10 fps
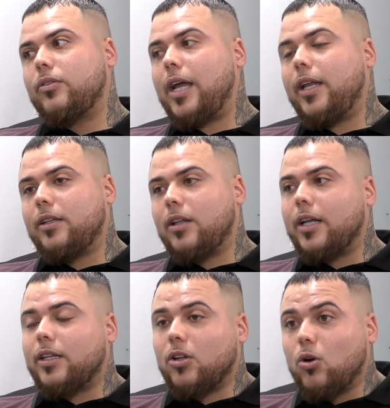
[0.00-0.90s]
they
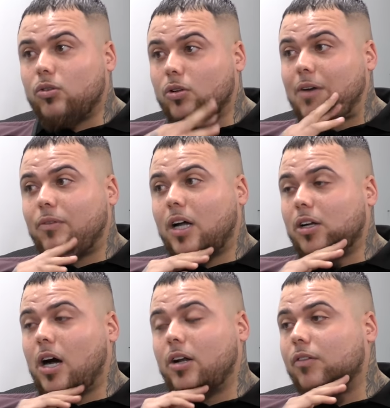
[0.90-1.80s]
like no like I
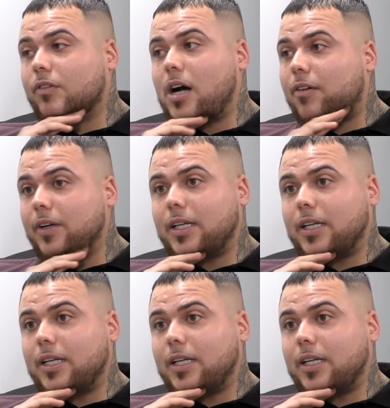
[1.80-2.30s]
don't, I don't I